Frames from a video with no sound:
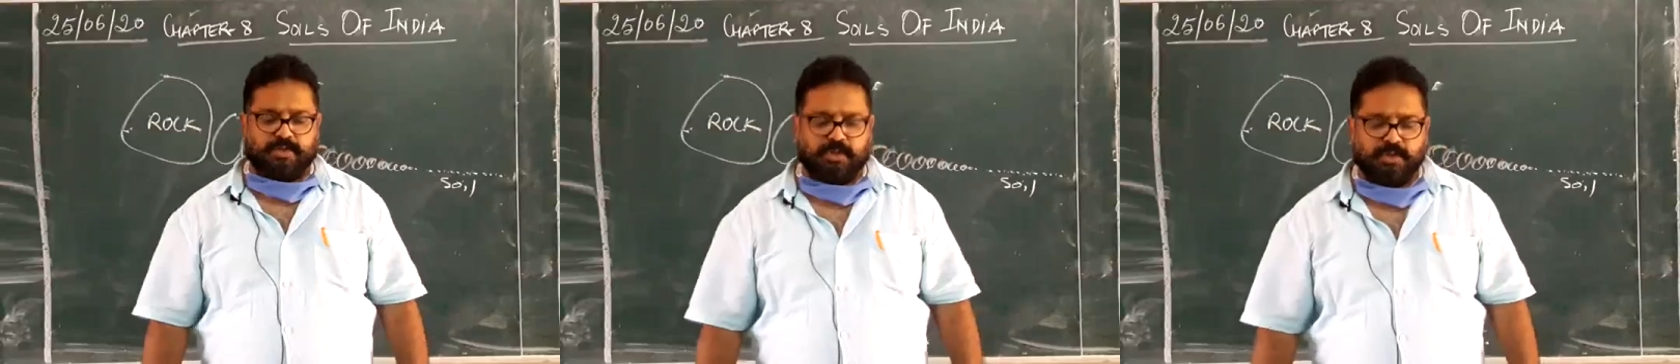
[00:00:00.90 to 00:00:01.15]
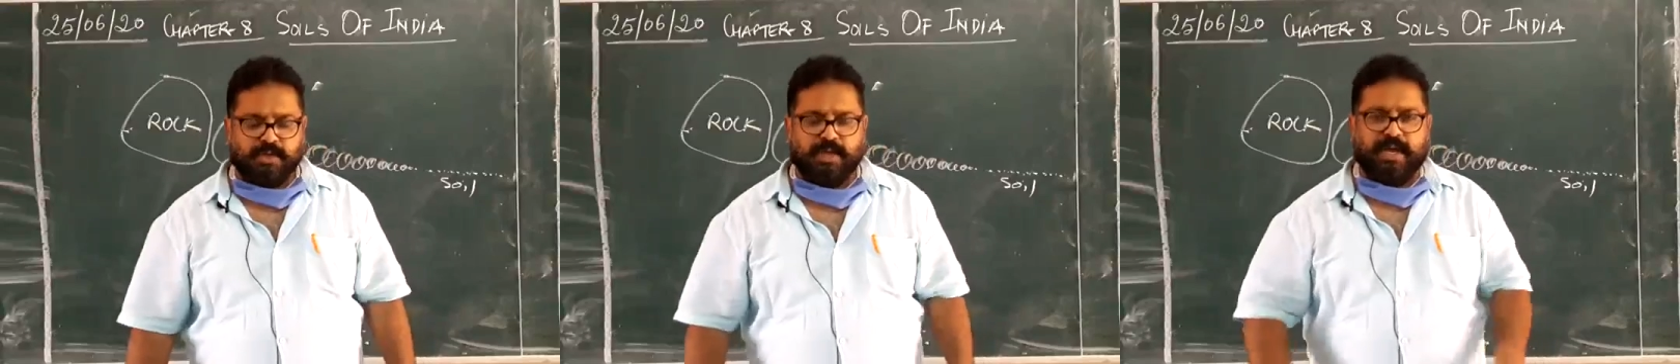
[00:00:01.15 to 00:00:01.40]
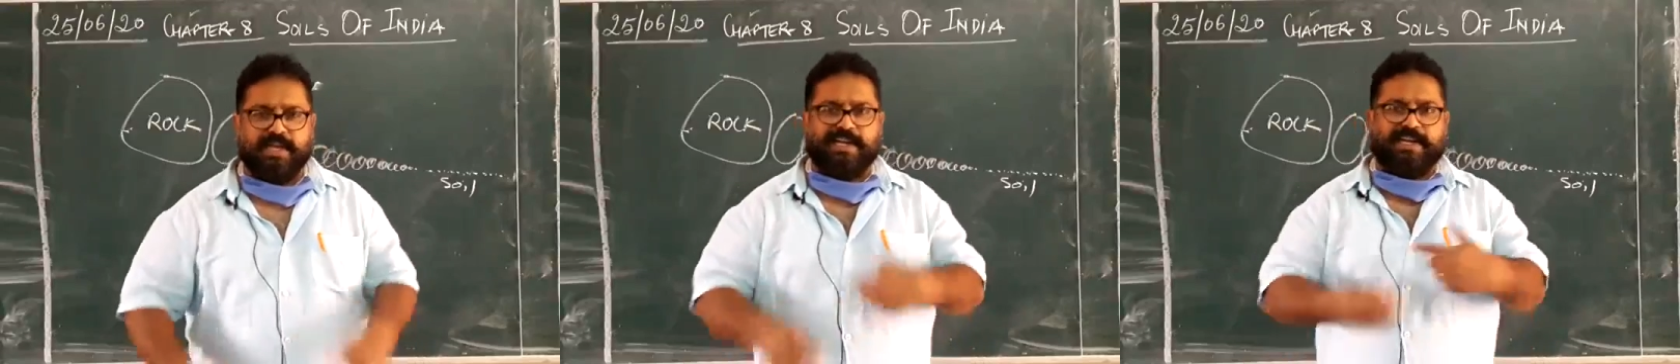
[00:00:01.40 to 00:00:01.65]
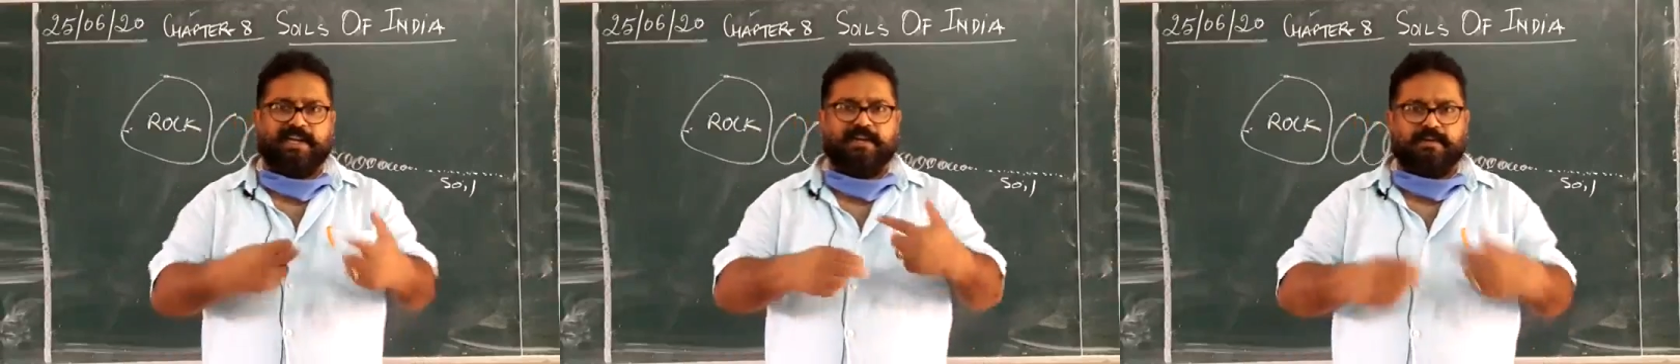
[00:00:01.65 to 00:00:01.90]
So I'll
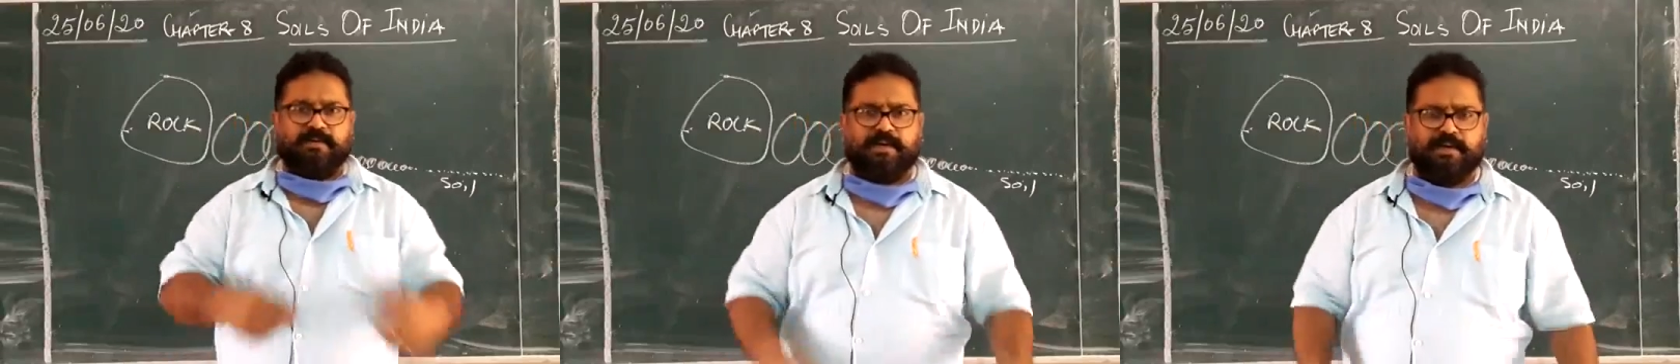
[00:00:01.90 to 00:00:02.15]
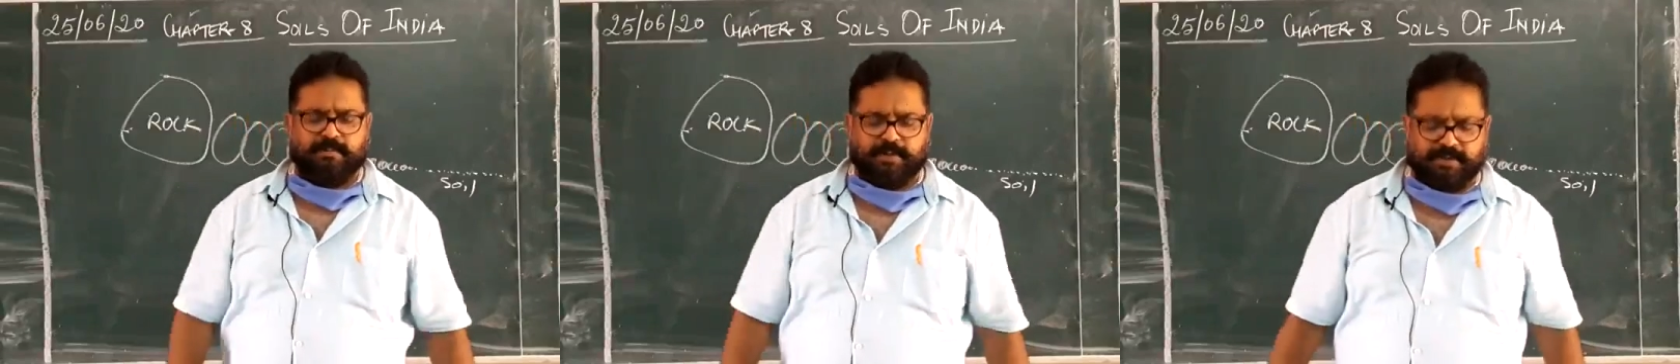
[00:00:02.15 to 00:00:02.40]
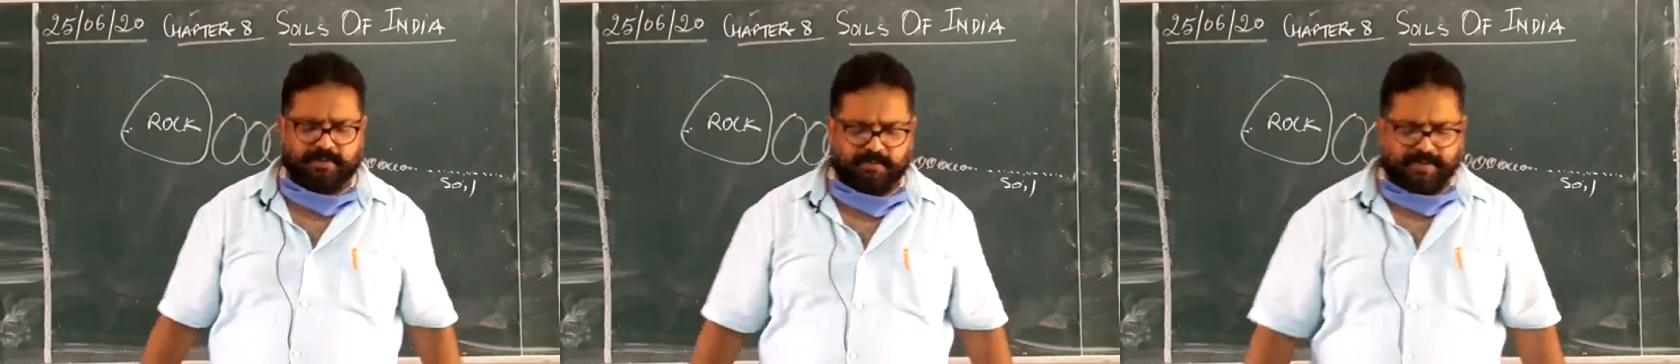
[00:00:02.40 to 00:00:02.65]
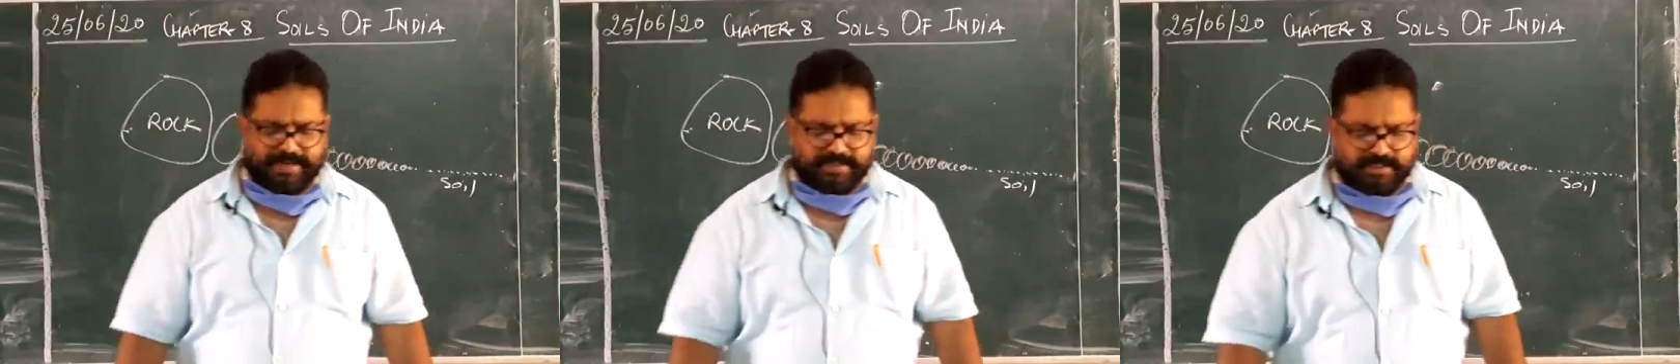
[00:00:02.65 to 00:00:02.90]
again little bit
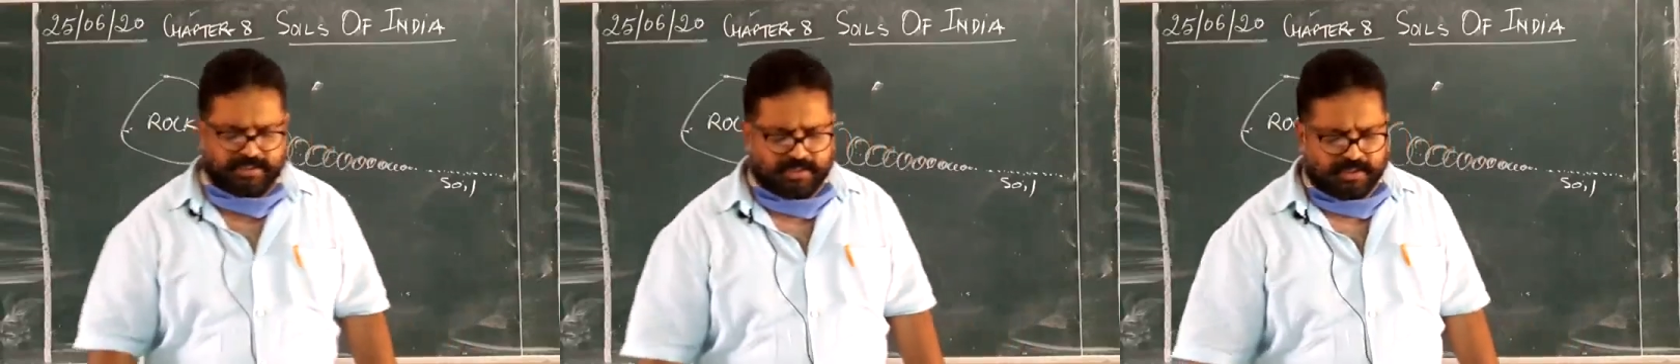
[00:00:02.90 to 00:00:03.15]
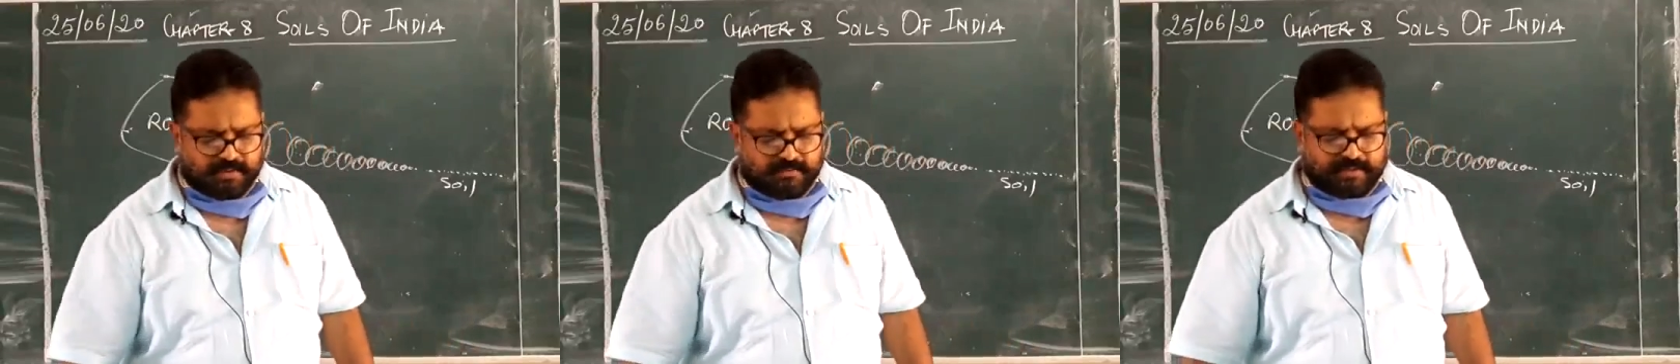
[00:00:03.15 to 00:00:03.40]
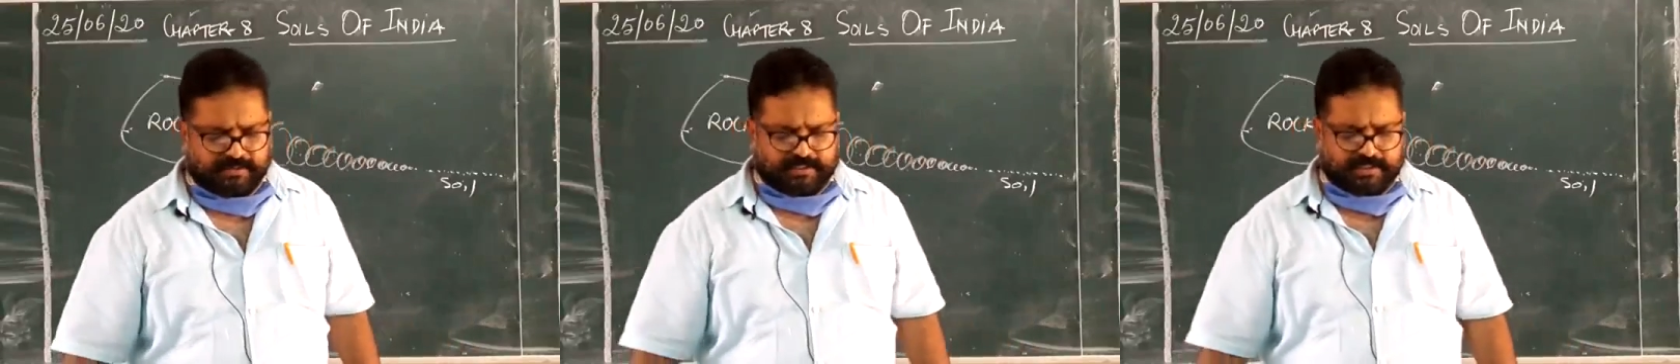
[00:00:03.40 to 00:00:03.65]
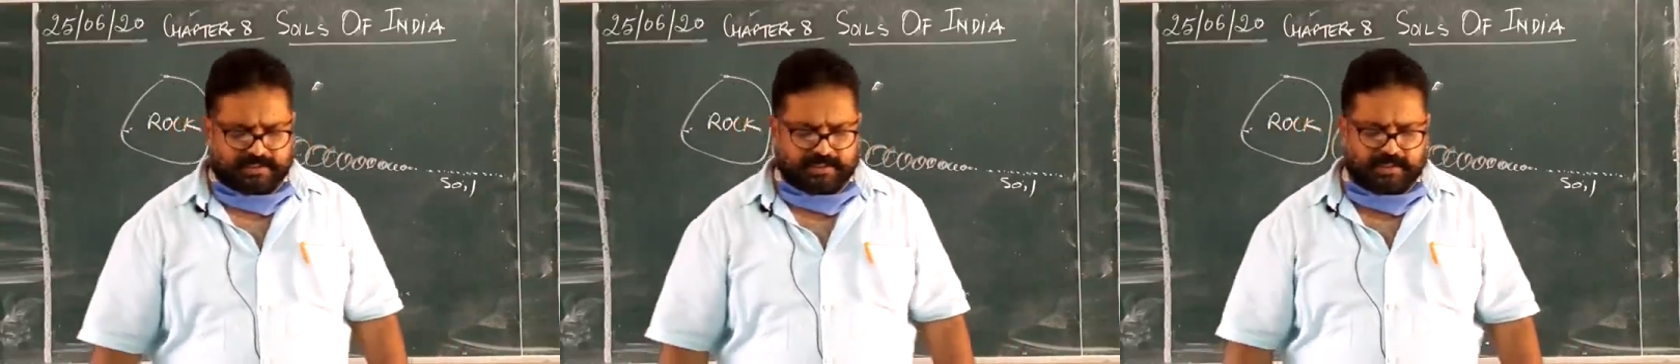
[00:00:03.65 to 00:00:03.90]
revise what you
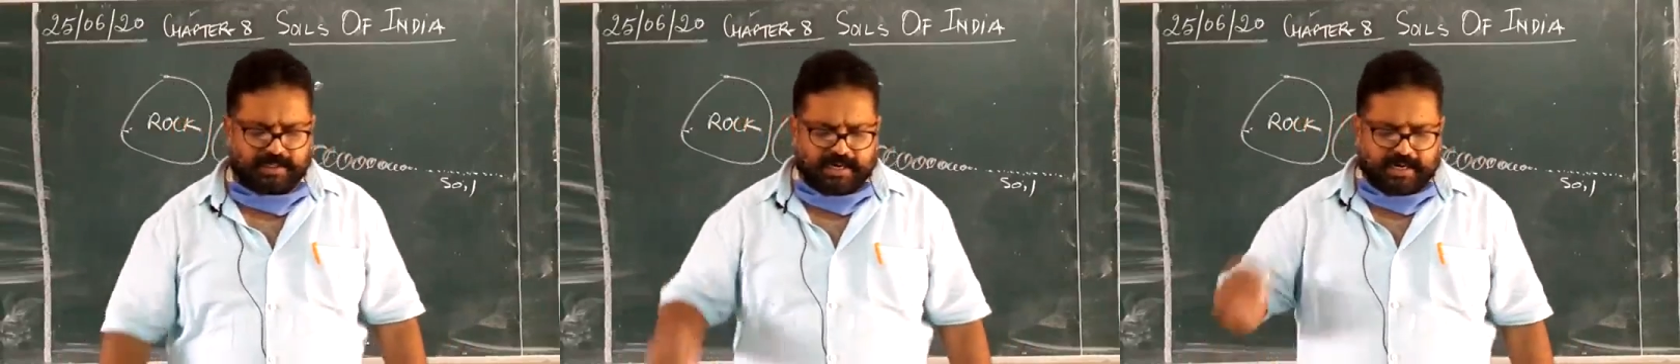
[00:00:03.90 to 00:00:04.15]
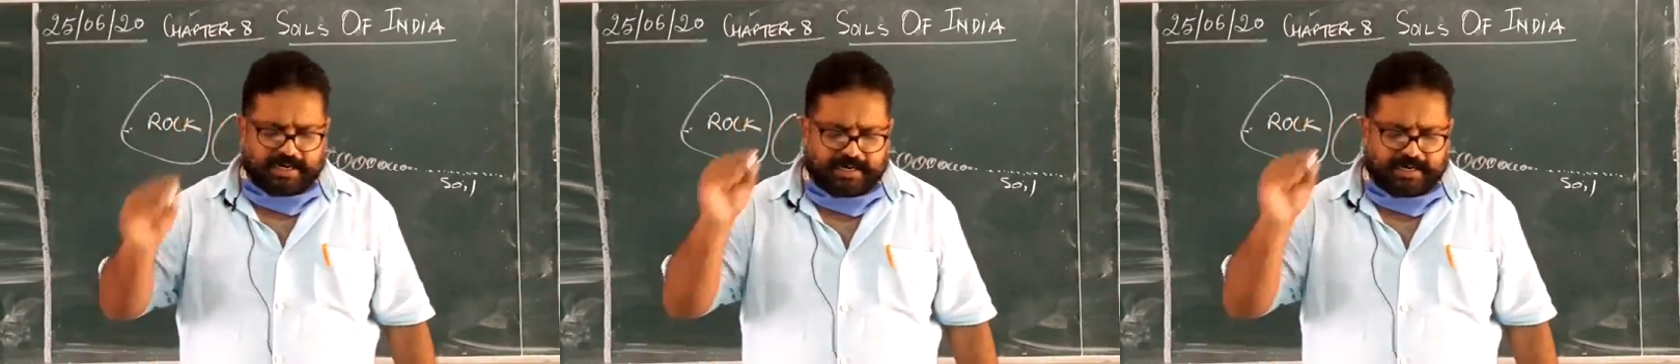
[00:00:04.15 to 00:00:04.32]
have just learned.